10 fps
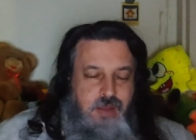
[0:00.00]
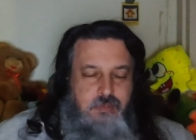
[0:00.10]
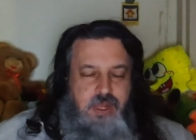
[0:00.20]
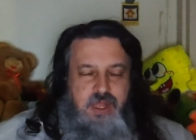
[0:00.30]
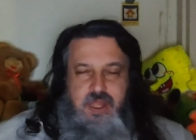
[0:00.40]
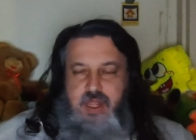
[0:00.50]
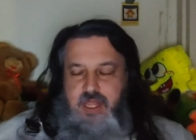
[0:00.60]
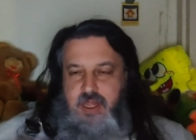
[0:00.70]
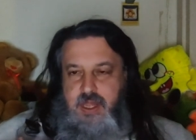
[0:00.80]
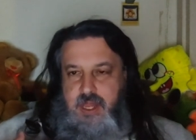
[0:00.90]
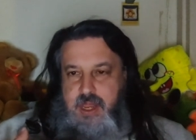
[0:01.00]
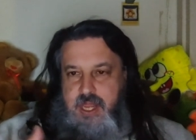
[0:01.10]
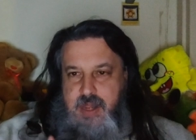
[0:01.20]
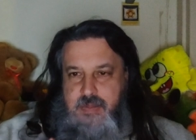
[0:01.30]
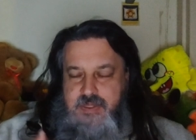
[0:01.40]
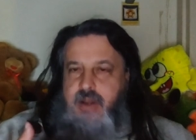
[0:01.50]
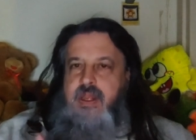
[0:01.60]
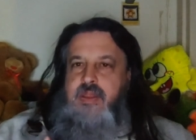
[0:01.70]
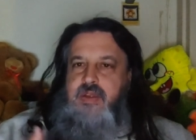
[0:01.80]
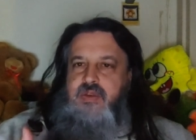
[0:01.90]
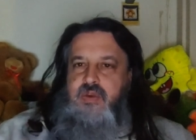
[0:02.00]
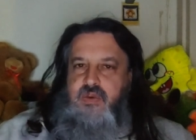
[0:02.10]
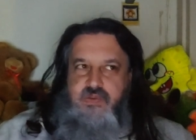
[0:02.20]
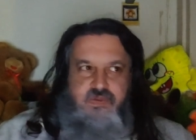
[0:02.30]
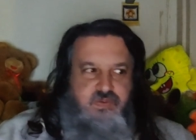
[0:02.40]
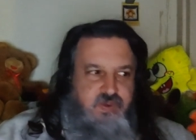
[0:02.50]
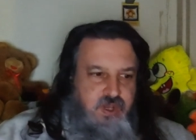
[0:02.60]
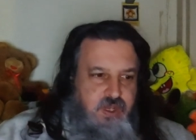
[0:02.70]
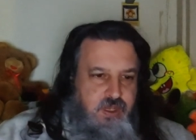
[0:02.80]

but it it, it comes out in this sort of,